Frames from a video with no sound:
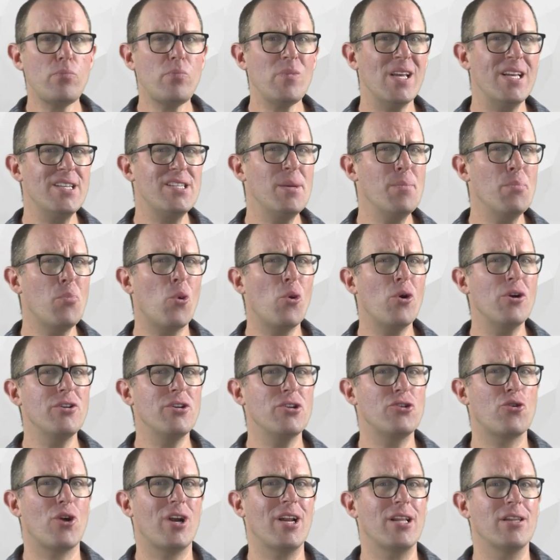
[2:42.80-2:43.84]
It's important
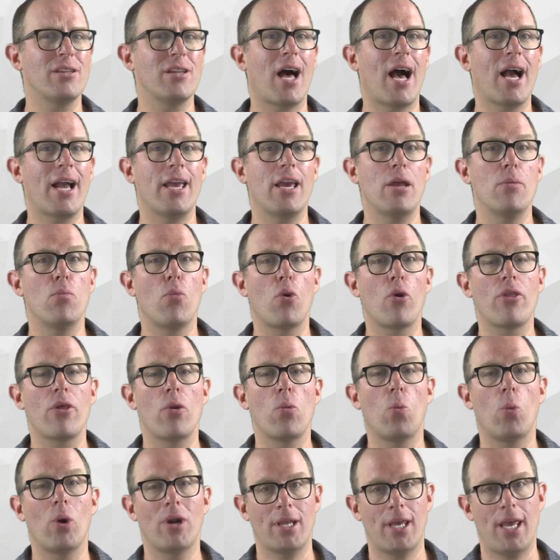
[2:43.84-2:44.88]
to try to lock in more
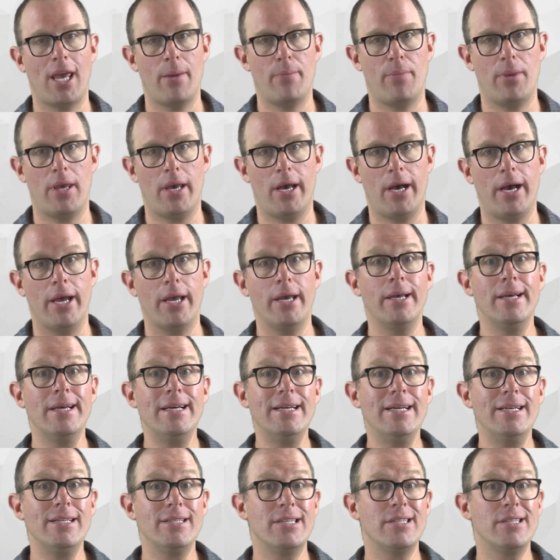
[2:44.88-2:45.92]
than one KPI
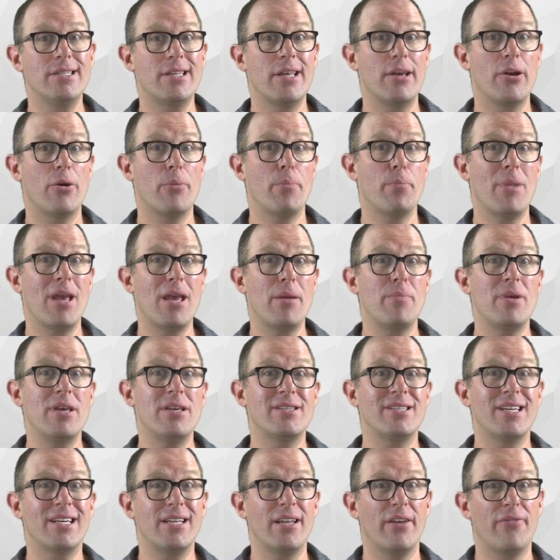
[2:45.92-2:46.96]
since there may be
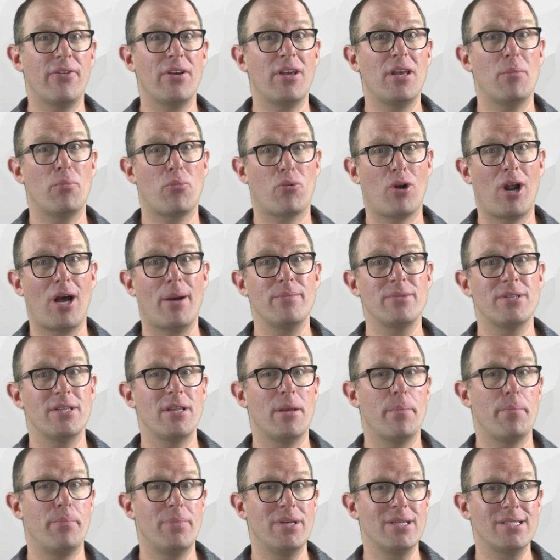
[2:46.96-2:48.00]
significant problems in
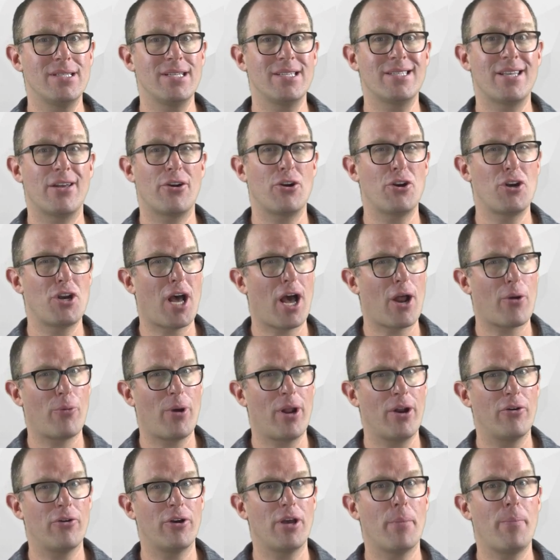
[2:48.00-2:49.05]
the business that are not
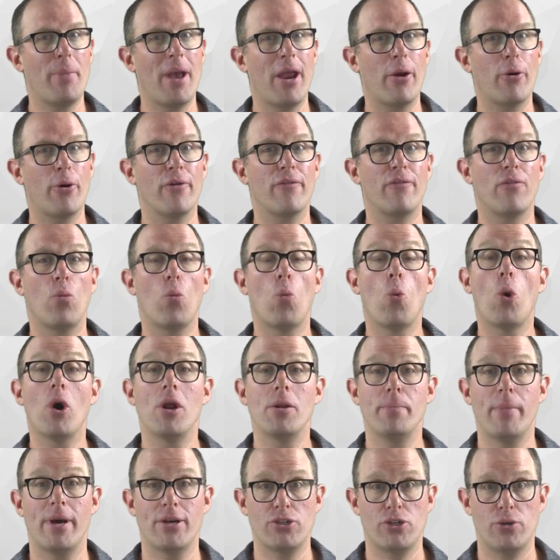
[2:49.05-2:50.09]
readily apparent from
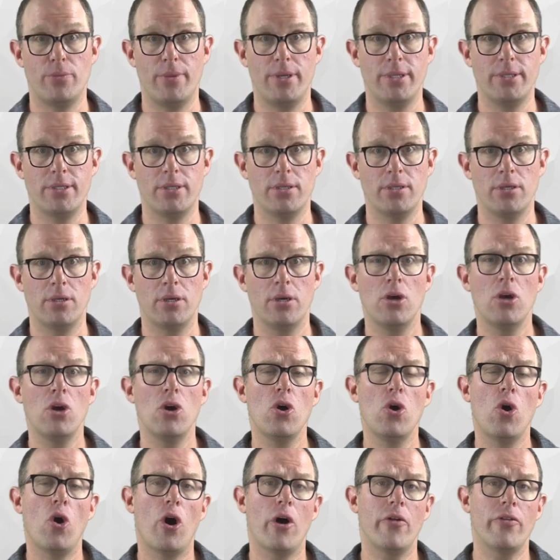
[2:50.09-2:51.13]
one measurement.
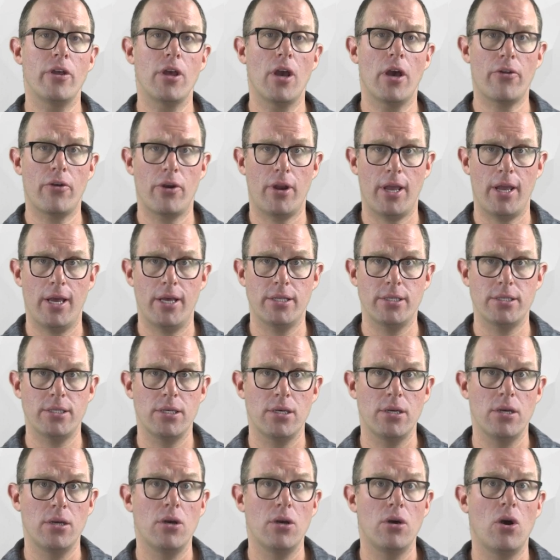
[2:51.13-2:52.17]
On the other hand,
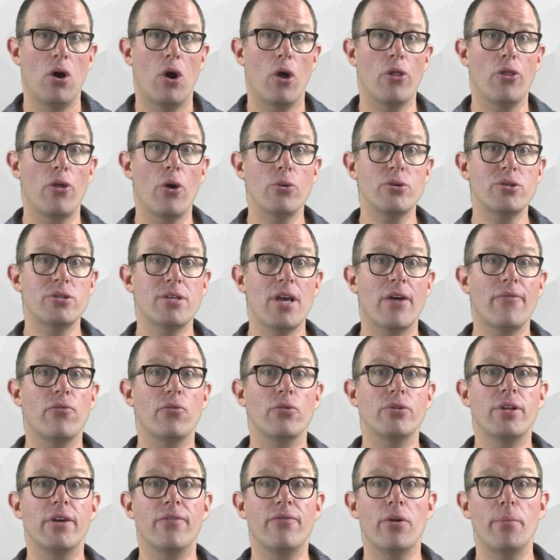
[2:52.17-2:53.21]
although
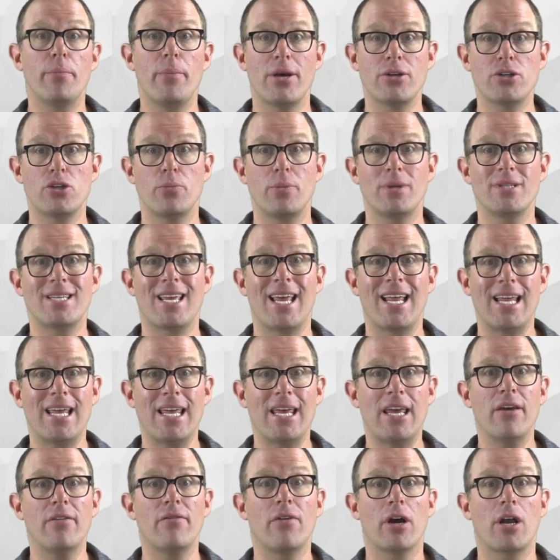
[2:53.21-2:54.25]
several different measurements can
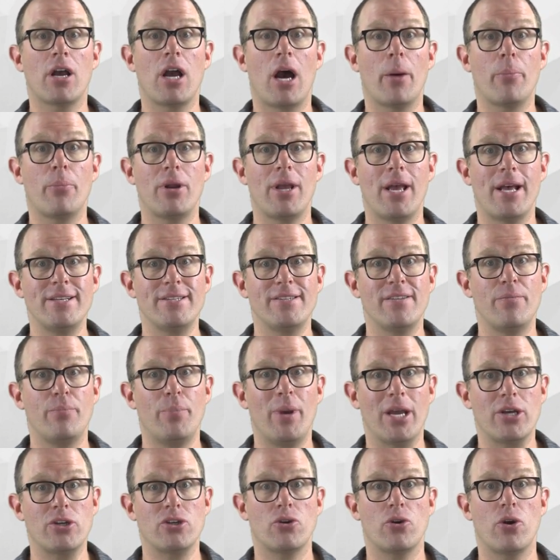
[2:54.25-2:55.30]
give a comprehensive
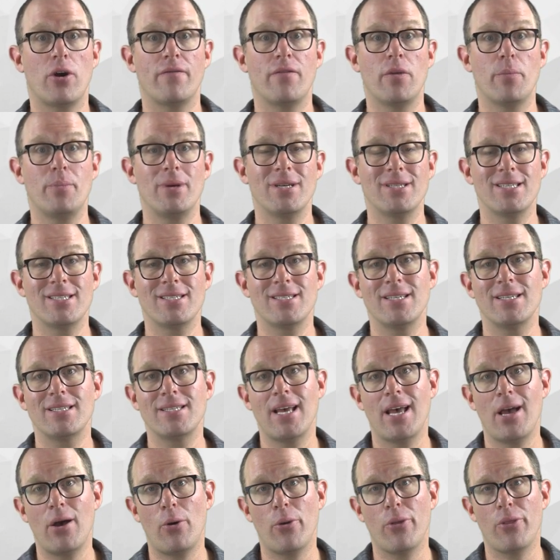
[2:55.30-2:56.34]
picture of the business's
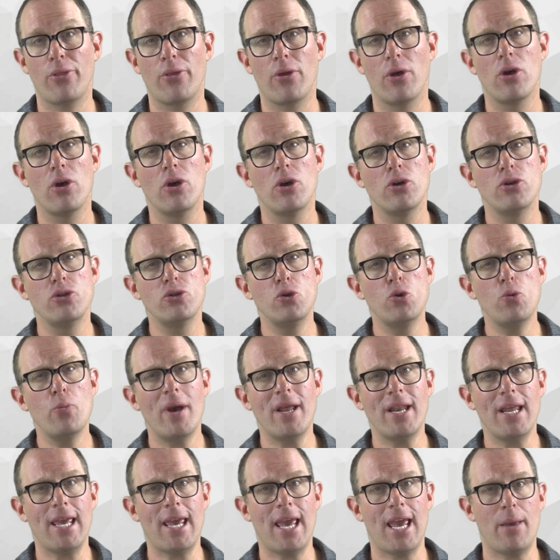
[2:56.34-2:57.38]
health, too
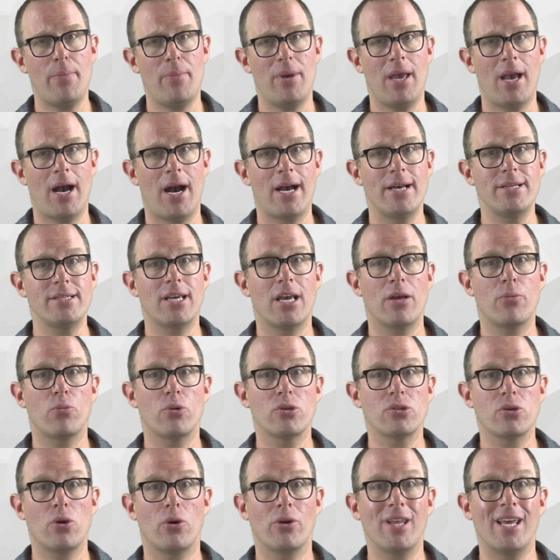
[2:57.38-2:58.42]
many KPIs can
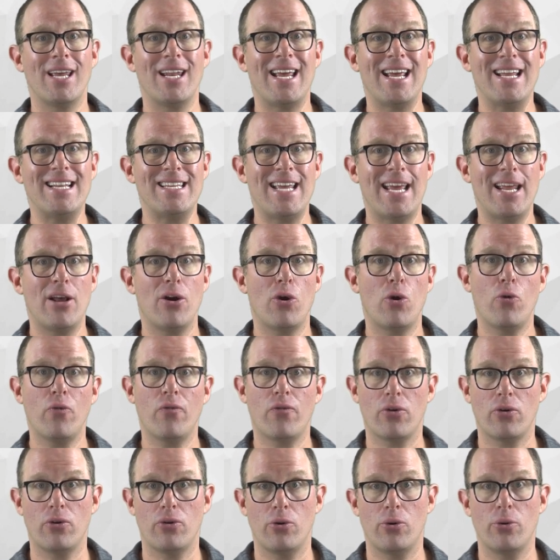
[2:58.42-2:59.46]
result in a data
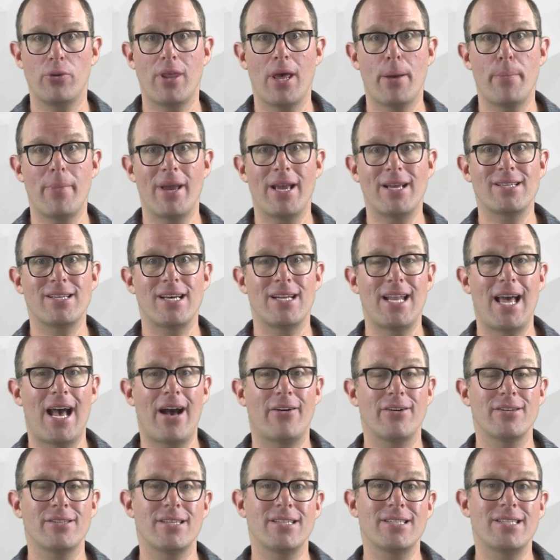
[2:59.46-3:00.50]
overload that makes
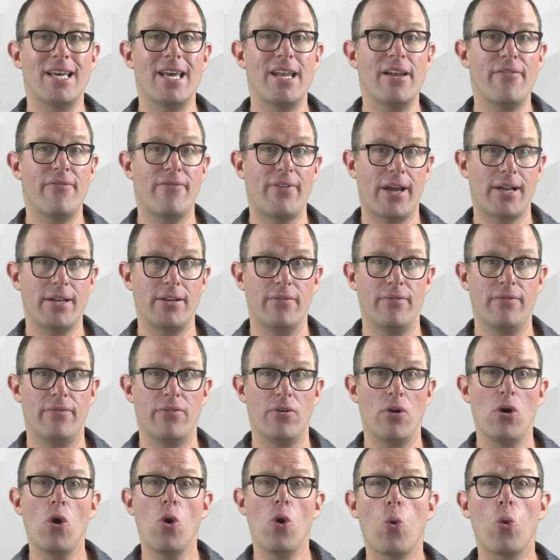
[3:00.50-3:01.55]
analysis ineffective,
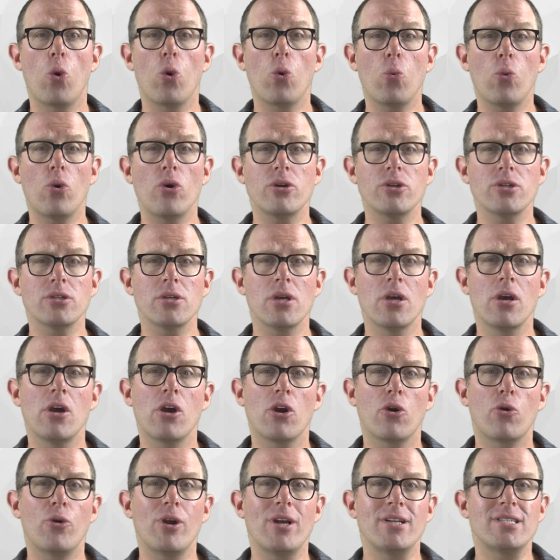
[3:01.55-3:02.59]
or worse,
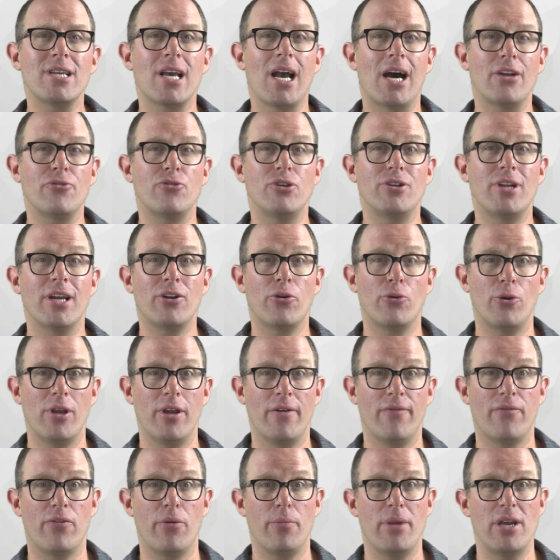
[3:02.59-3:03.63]
creates contradictory
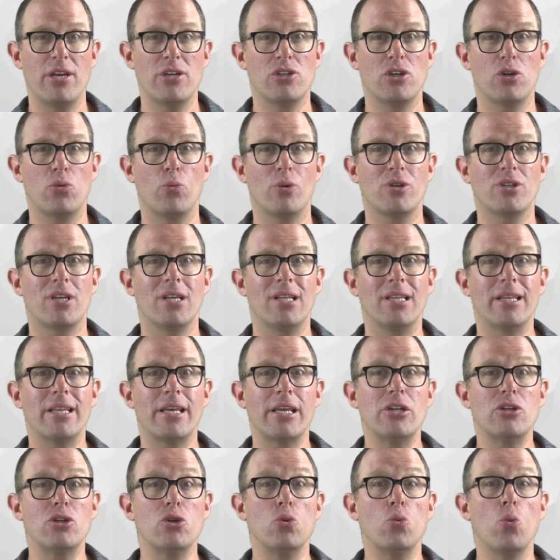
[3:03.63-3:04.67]
information which can
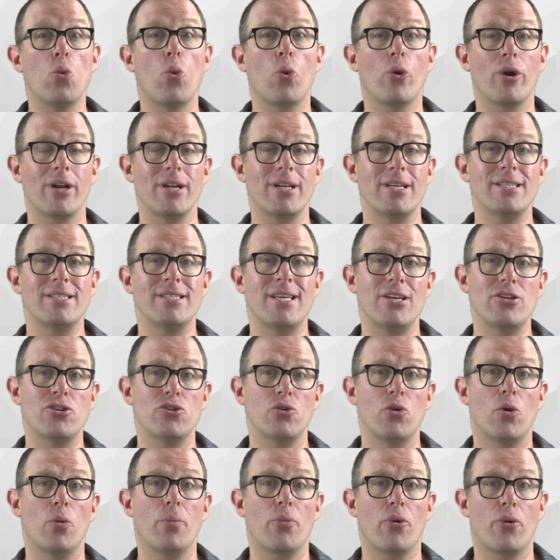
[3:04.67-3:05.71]
lead to
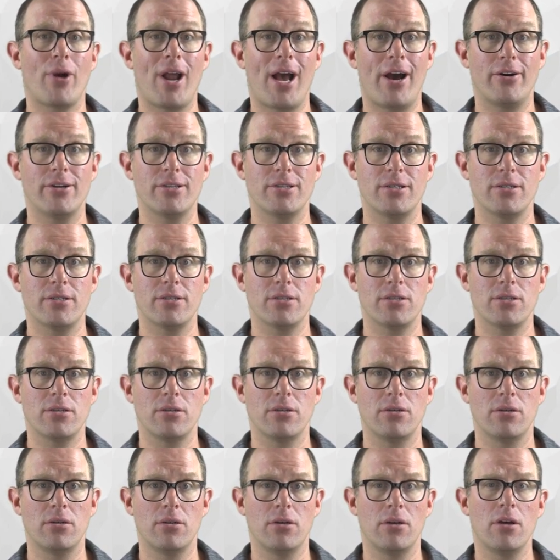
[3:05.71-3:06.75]
organizational paralysis.
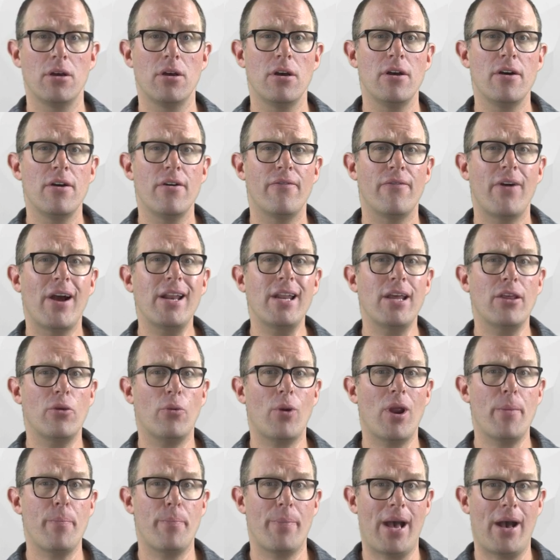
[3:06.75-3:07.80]
Finding the
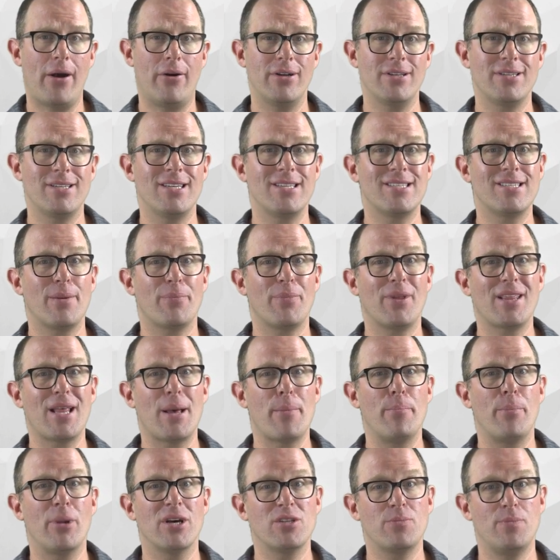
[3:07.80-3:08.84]
right balance is something
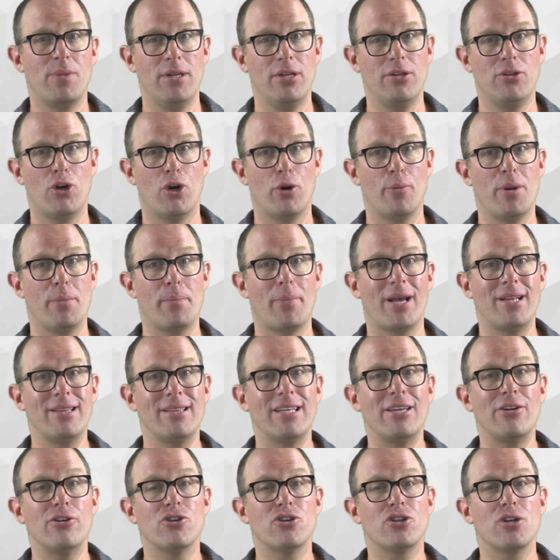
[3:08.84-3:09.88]
that must be determined by
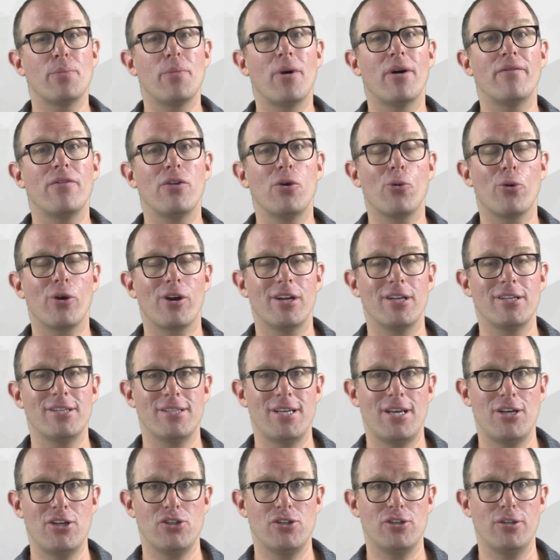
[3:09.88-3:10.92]
leadership of the
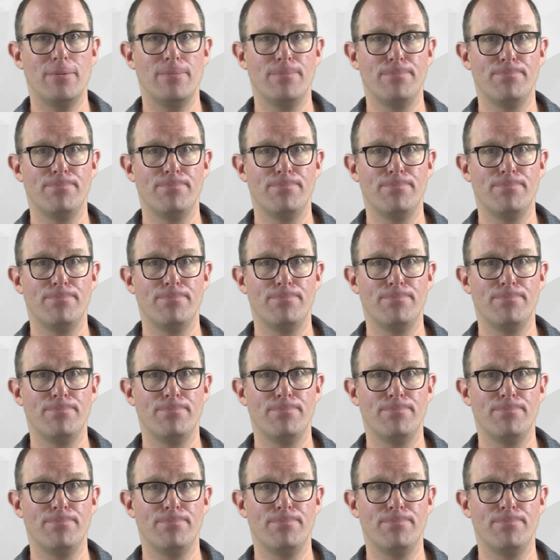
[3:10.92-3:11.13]
organization.